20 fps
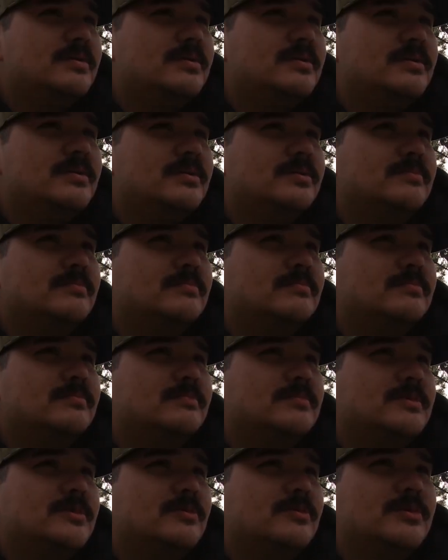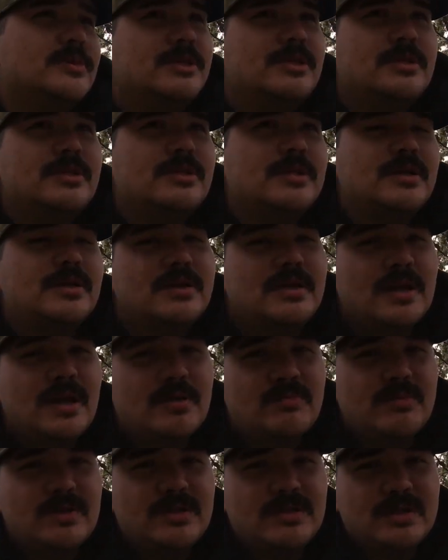The only thing that
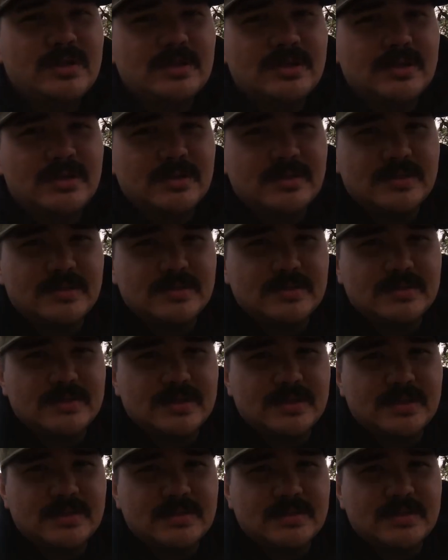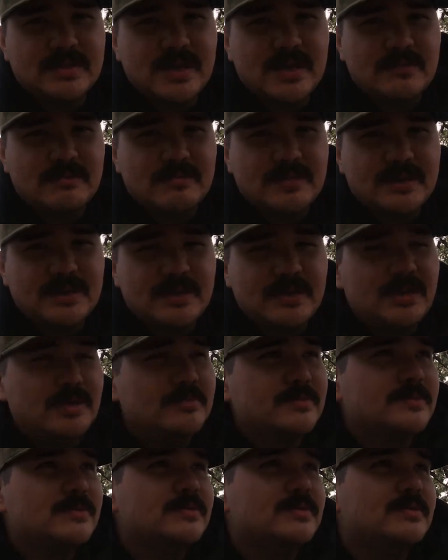can't be taken is a sow with
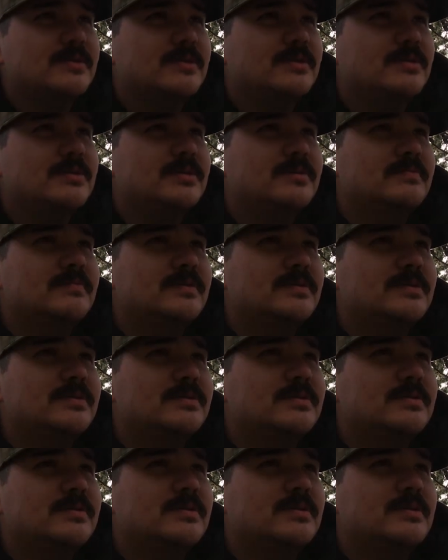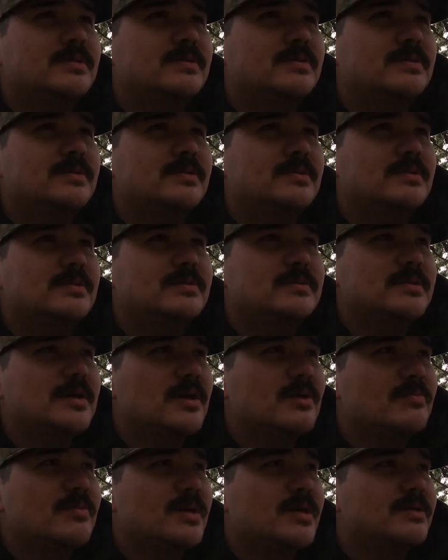cubs, and if it's a
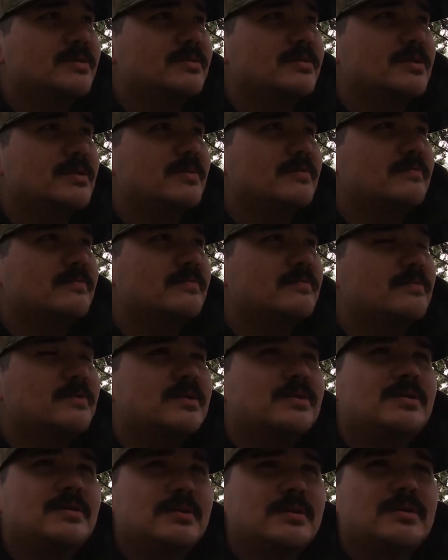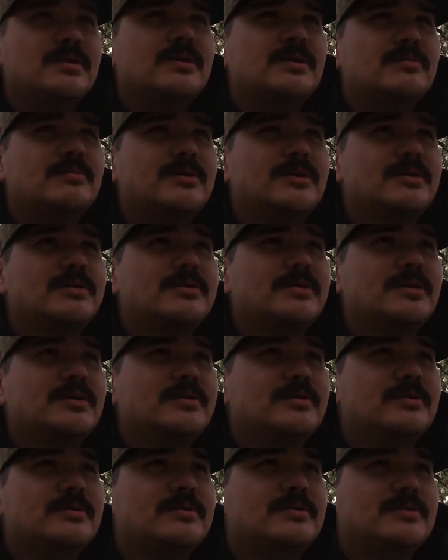sow by itself, I'm gonna
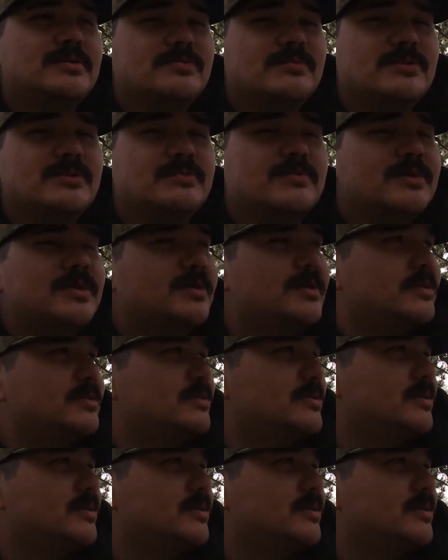take her. She's pretty big and